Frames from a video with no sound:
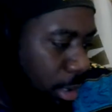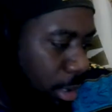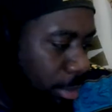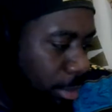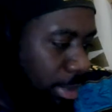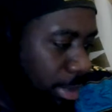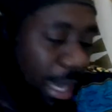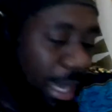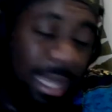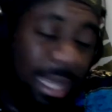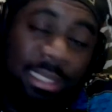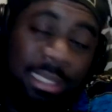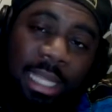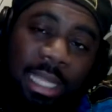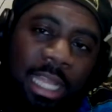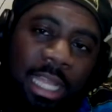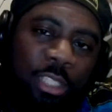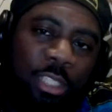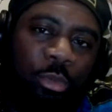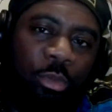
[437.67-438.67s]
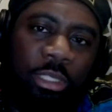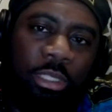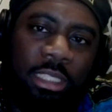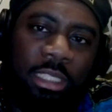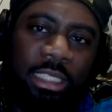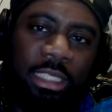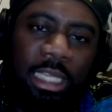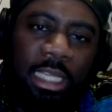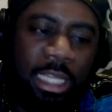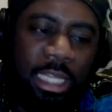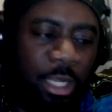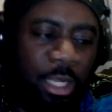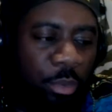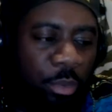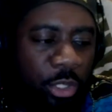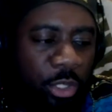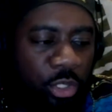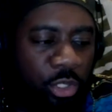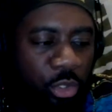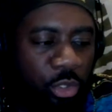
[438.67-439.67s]
But like I said, I just wanted to check in
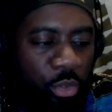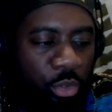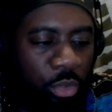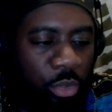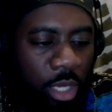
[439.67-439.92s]
with you.